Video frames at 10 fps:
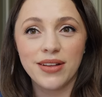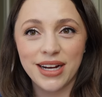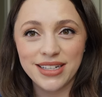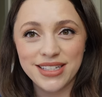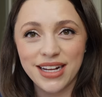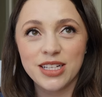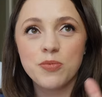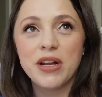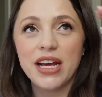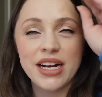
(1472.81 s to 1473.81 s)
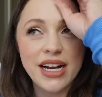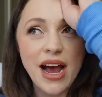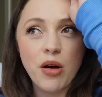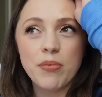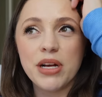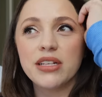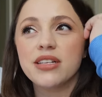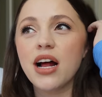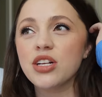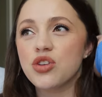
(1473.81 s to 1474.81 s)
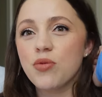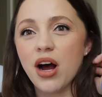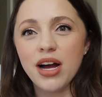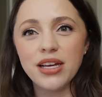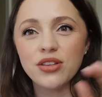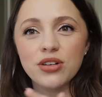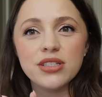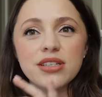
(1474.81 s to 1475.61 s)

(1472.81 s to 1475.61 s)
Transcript: Like I said, it's been in and out, but it's not too hot either.